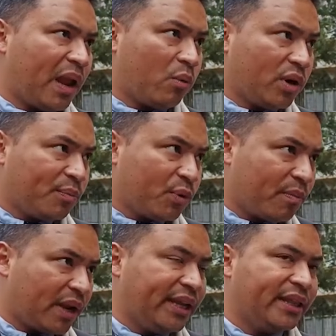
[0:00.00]
I want to put
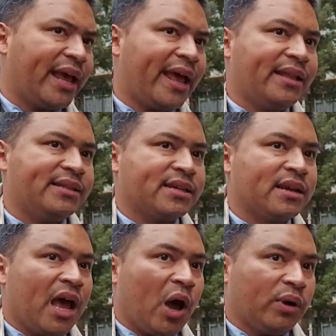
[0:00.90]
money in their hands.
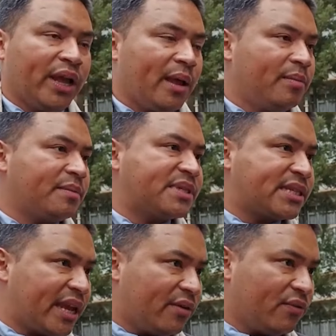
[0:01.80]
I want to help them
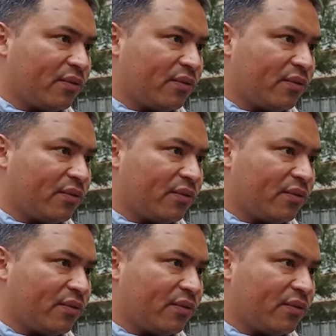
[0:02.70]
save.